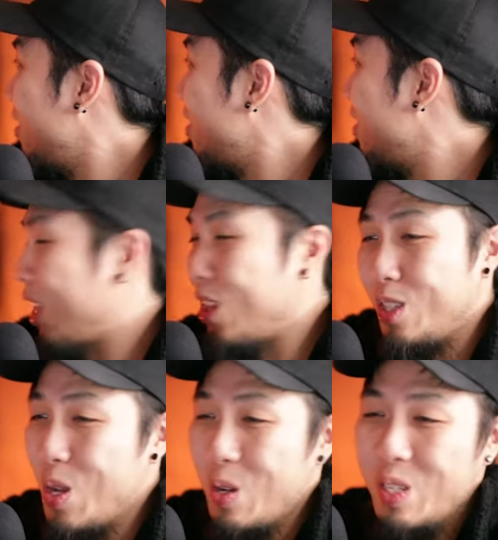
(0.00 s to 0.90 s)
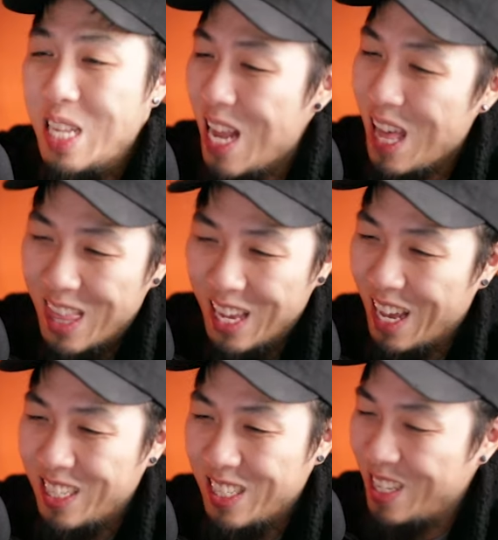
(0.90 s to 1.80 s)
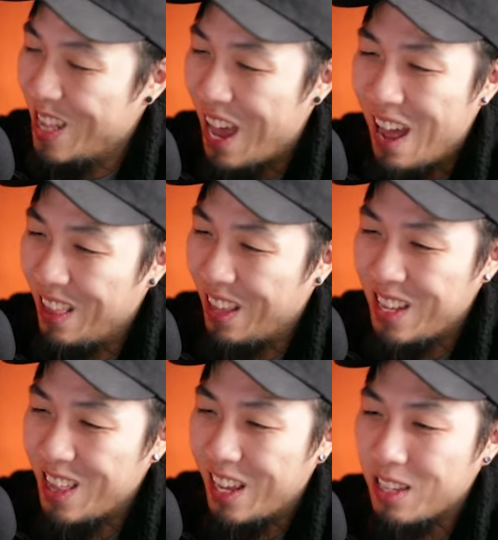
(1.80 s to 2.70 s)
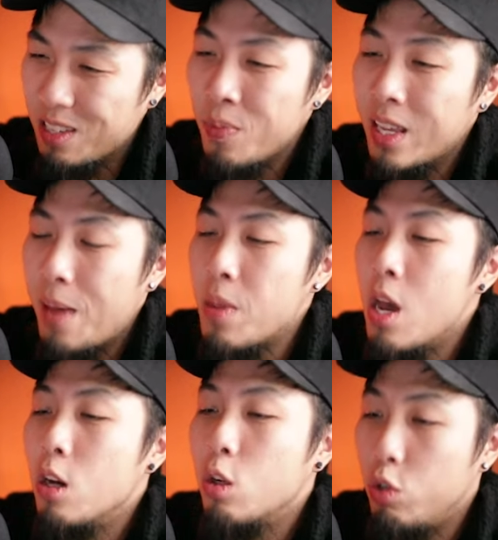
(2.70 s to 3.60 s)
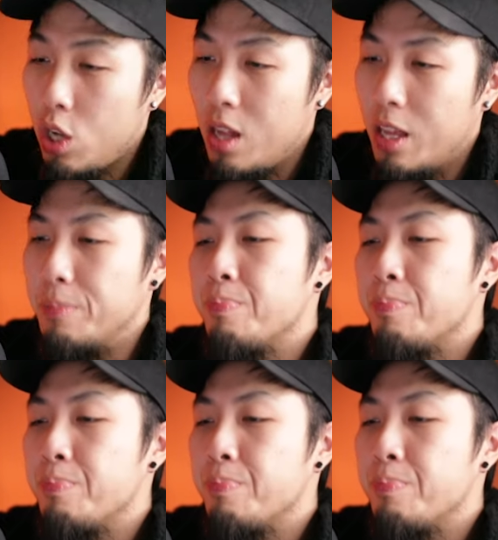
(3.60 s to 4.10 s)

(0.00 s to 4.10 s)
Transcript: Oh, like, there's, yeah. There's nothing else oh, yeah, to that. Yeah, yeah. Like, nothing else. Okay, Kushala.